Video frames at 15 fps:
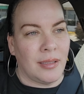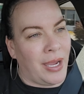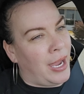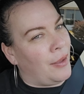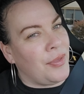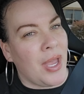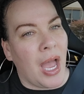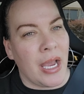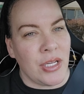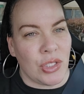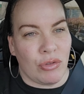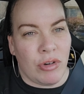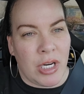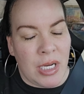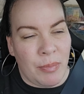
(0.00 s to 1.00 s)
and the ice
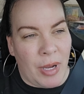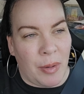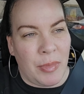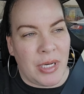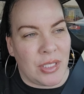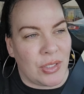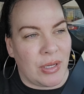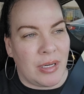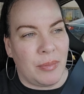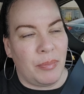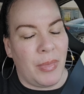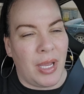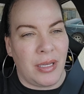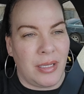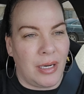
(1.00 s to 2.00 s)
cream. I mean, it's
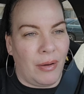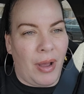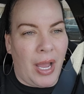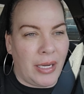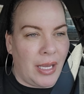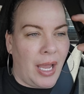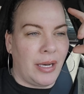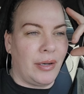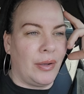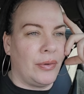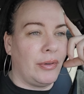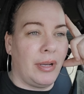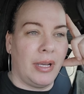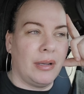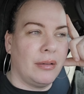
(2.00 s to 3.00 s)
gonna, you know, I, I
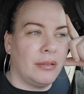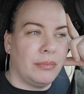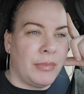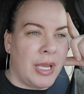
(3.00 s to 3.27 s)
don't know.